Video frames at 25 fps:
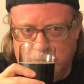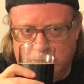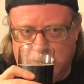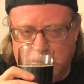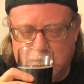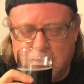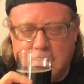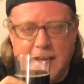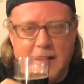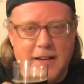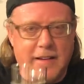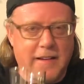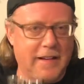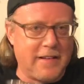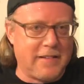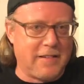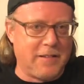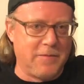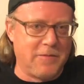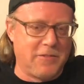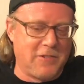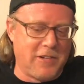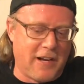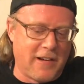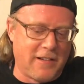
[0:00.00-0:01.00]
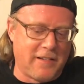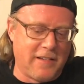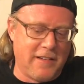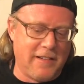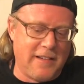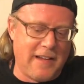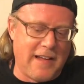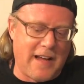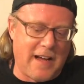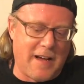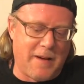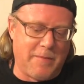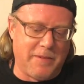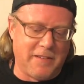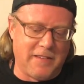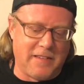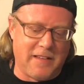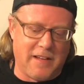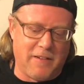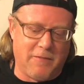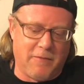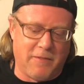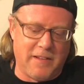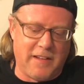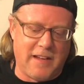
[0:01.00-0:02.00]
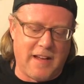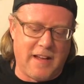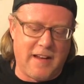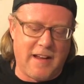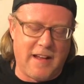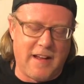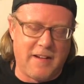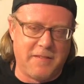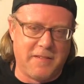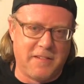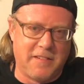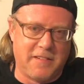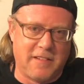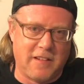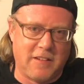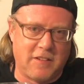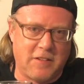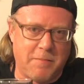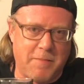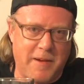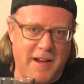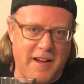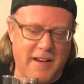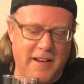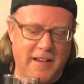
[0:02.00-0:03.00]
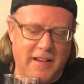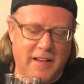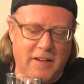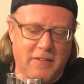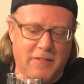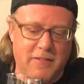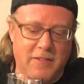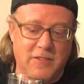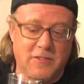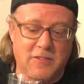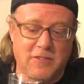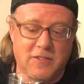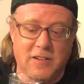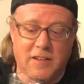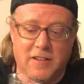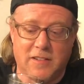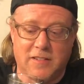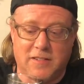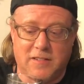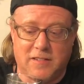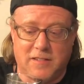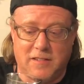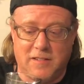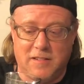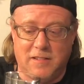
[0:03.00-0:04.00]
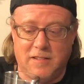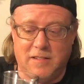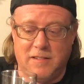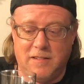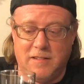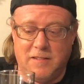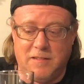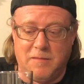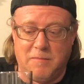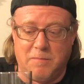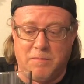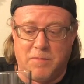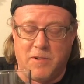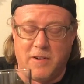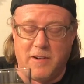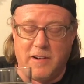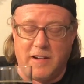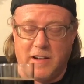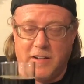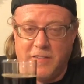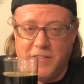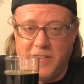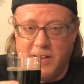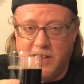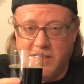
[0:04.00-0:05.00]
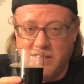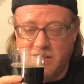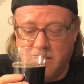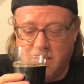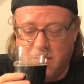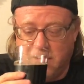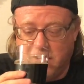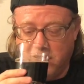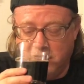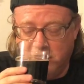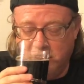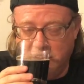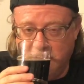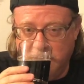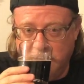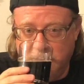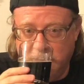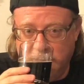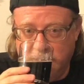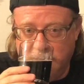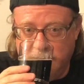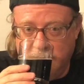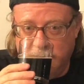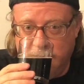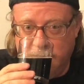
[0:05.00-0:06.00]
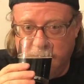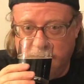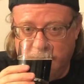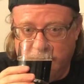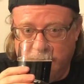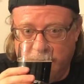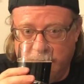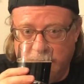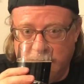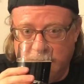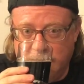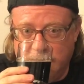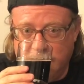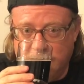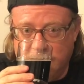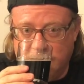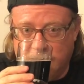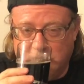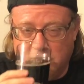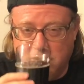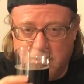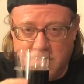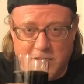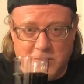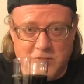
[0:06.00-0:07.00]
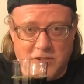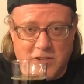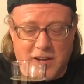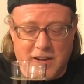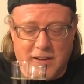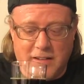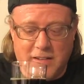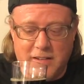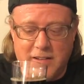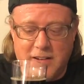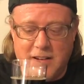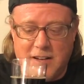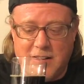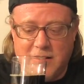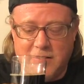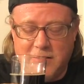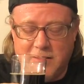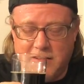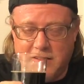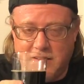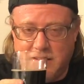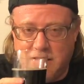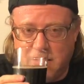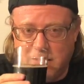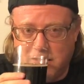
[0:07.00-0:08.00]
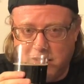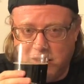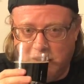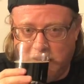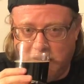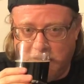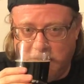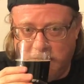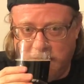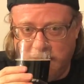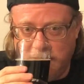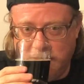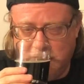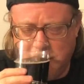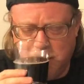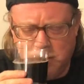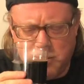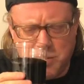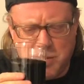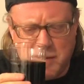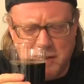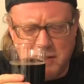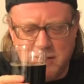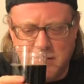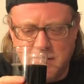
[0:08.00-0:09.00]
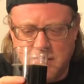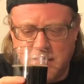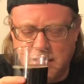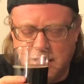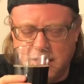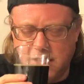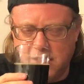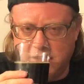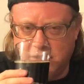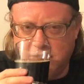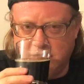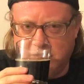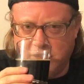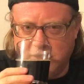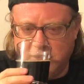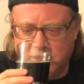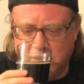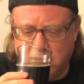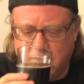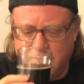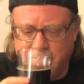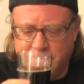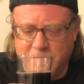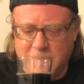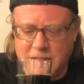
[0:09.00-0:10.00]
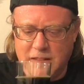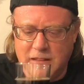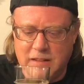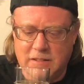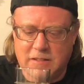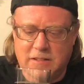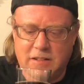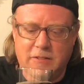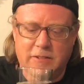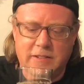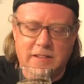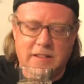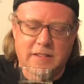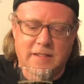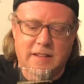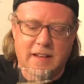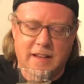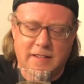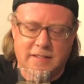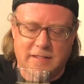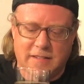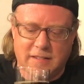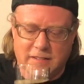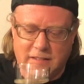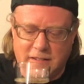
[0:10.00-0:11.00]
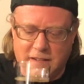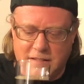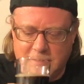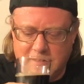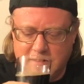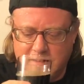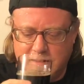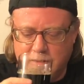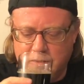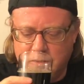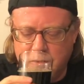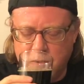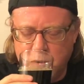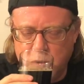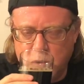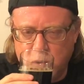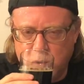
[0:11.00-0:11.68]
Okay, I can get some chocolate now, but when that head was dissipating, it was just burning off alcohol. So a little chocolate now, a little alcohol. It's surprising I'm not getting a coconut. Let's see what the taste is like, though.